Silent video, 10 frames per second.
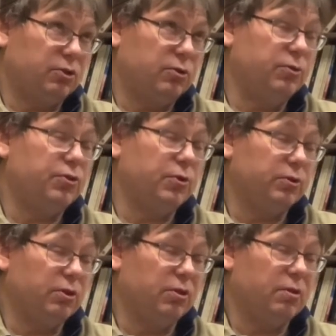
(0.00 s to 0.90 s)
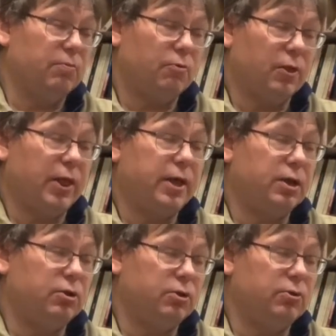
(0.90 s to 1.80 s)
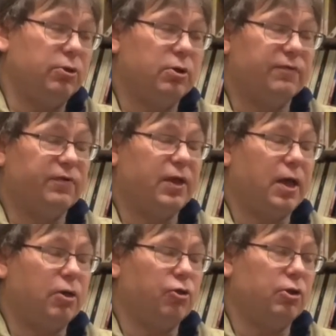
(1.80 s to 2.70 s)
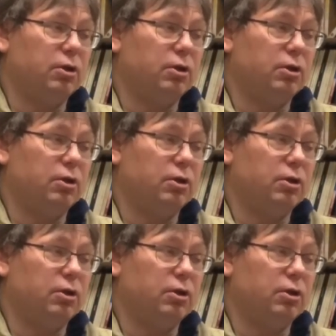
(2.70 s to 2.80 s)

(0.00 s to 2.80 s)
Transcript: 2/3 of them related to unification.